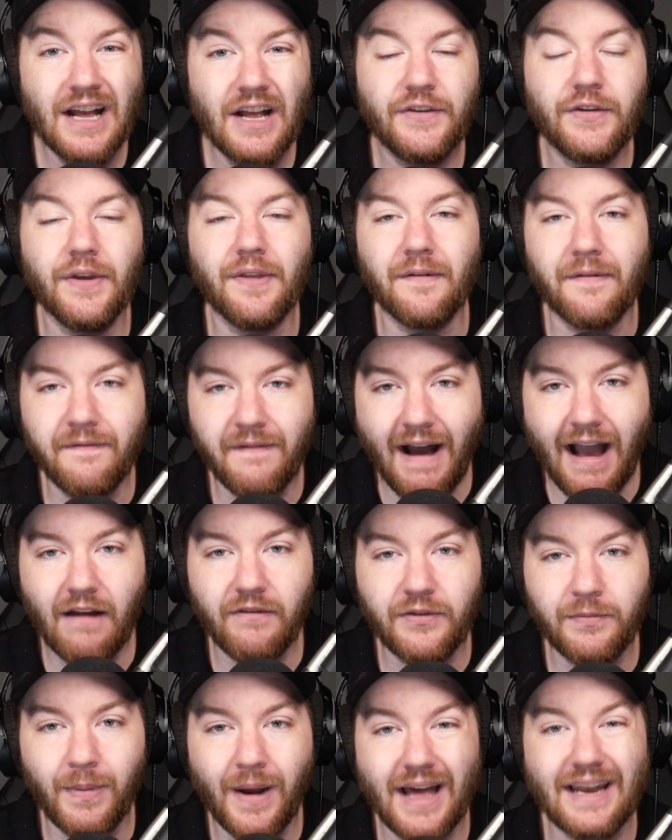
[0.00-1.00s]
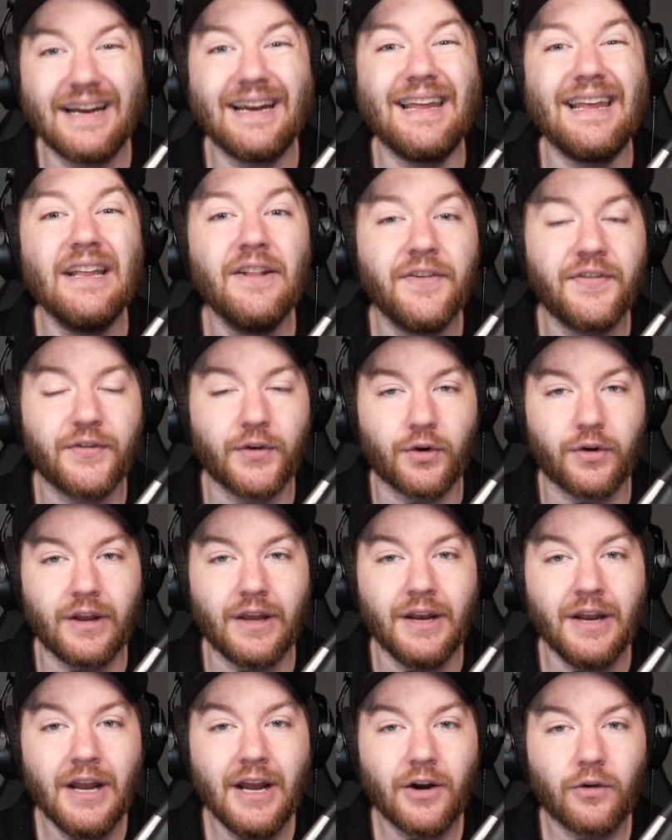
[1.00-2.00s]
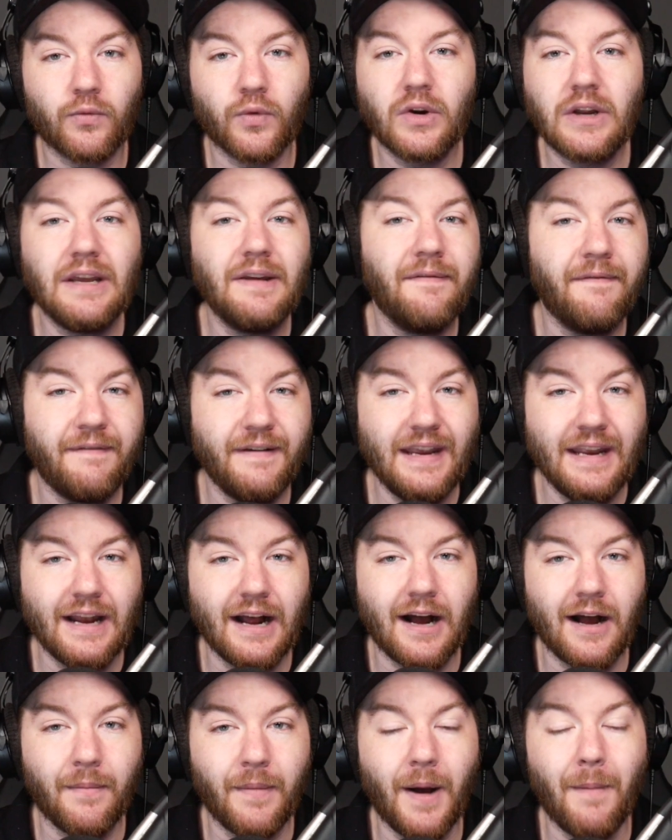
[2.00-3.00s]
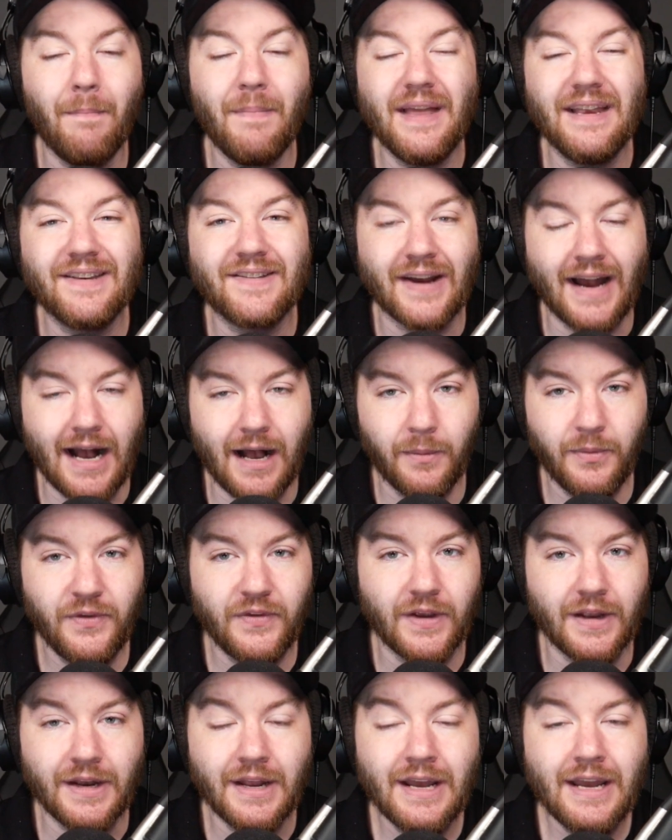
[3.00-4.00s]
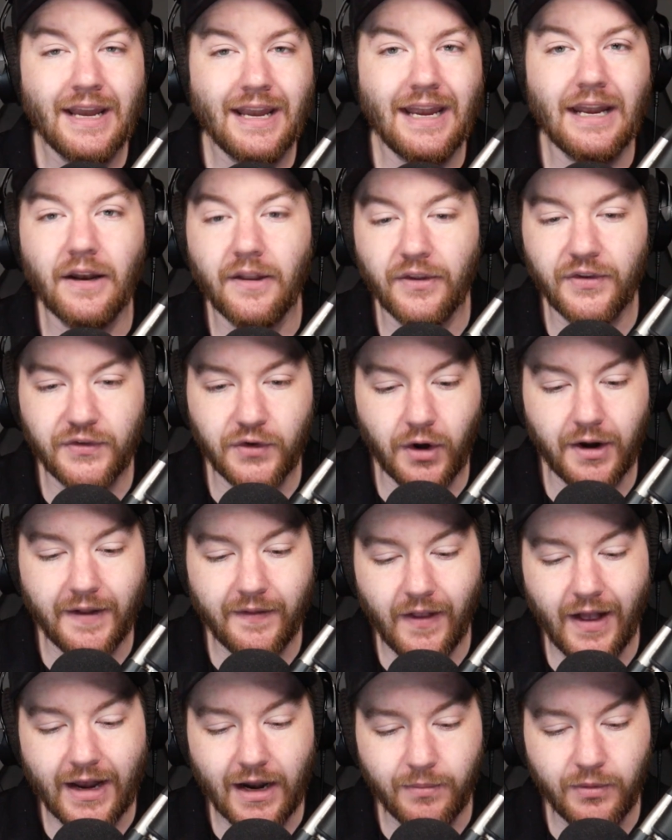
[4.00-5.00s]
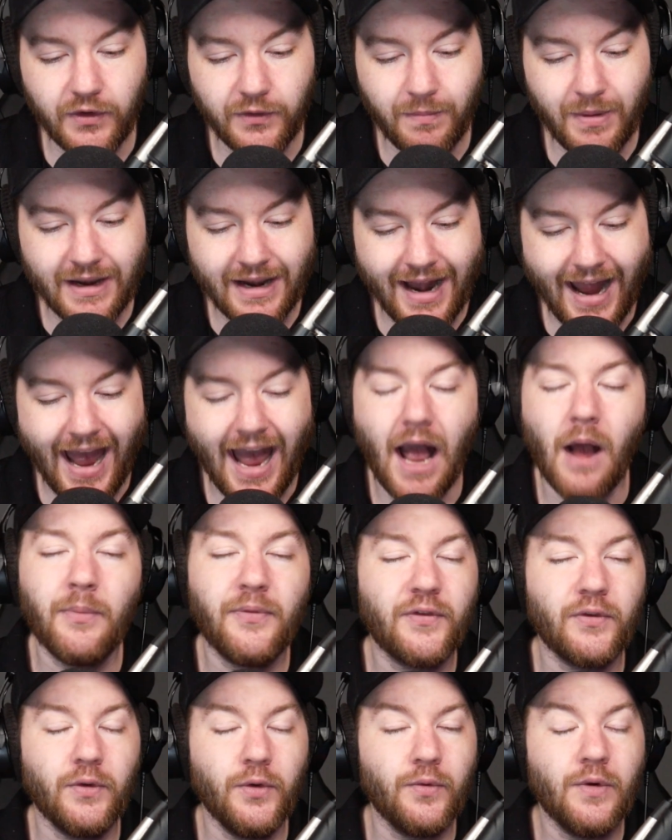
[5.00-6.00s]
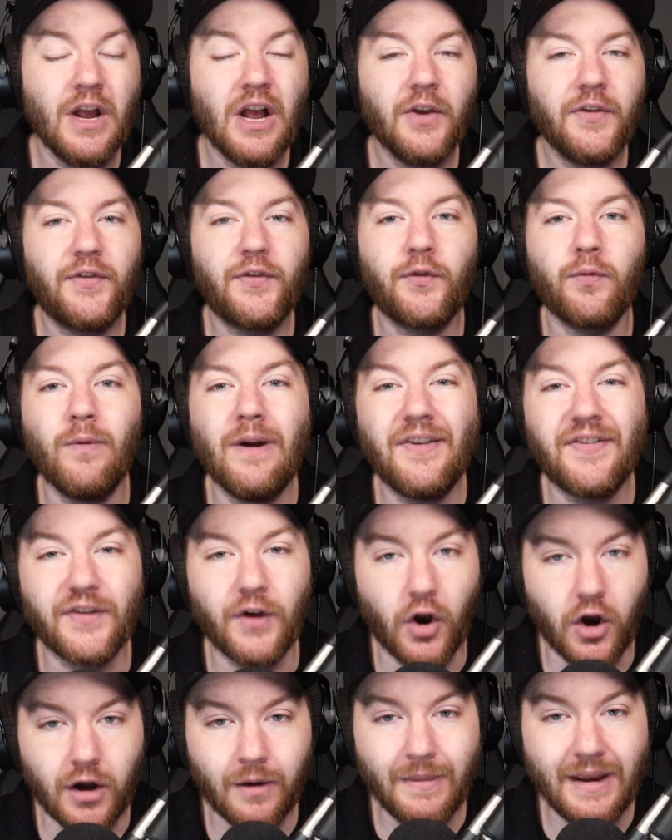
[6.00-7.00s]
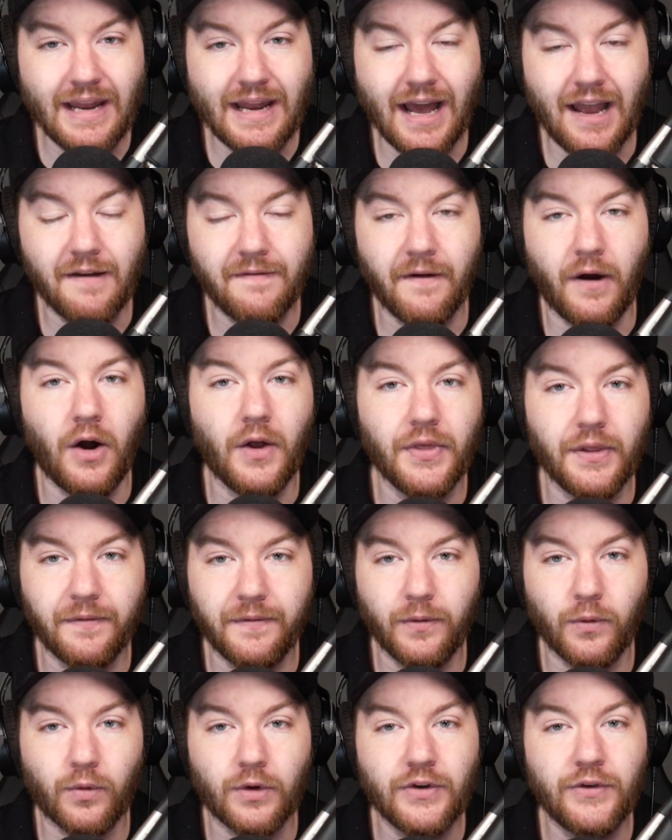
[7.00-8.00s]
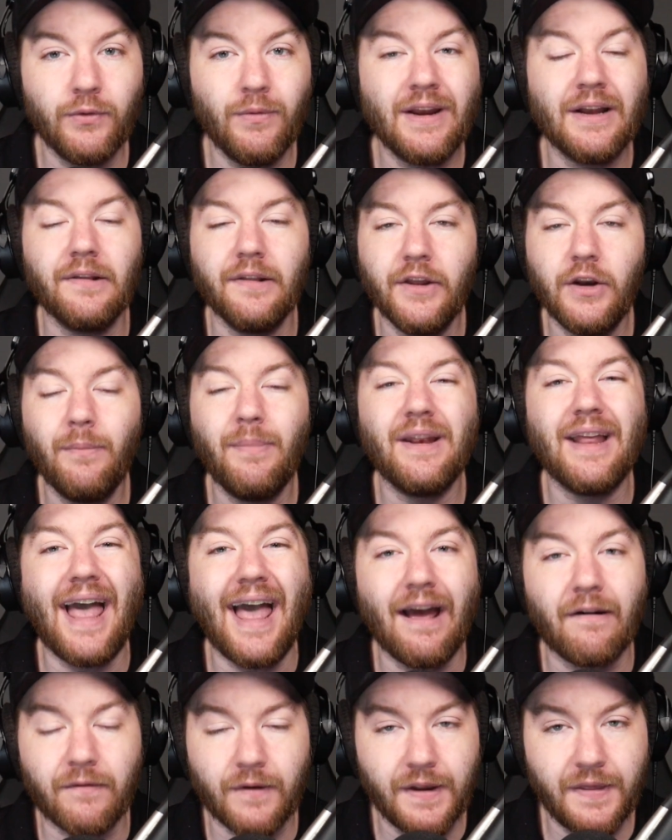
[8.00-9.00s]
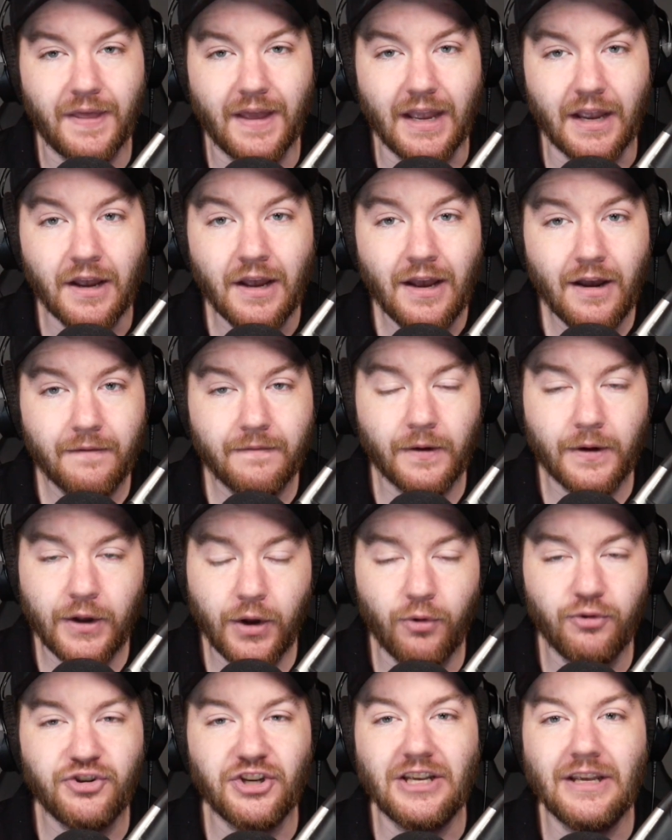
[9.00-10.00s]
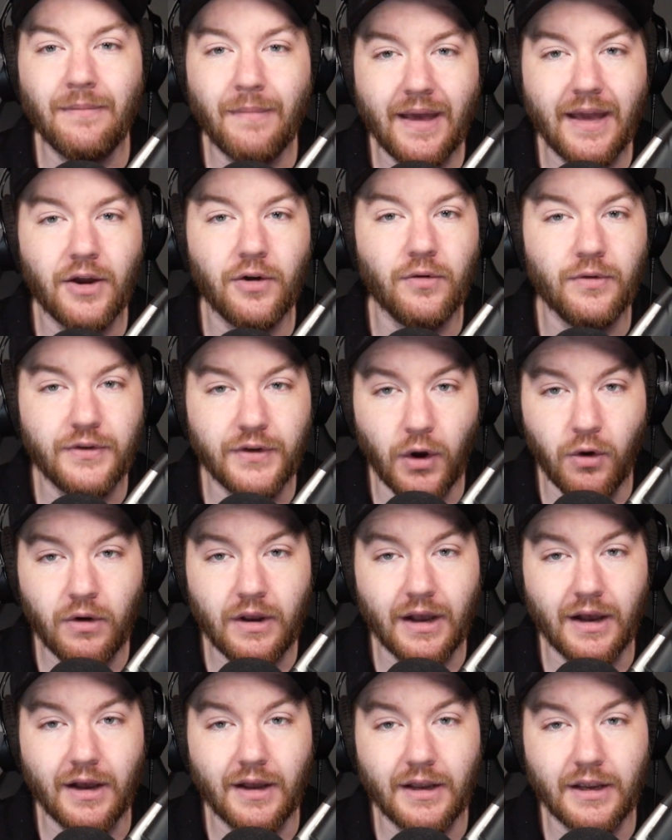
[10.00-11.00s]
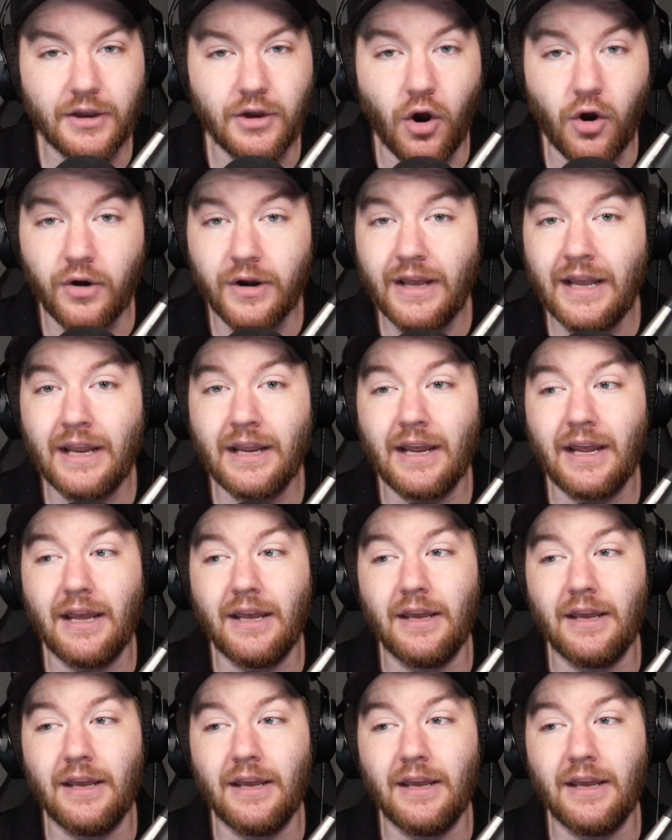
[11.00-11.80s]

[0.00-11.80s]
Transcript: to the 5 spot and inserted rookie phenom Amin Thompson into the starting lineup, who's been an absolute Swiss Army knife on the floor, doing a little bit of everything for Coach Ime Udoka, guarding,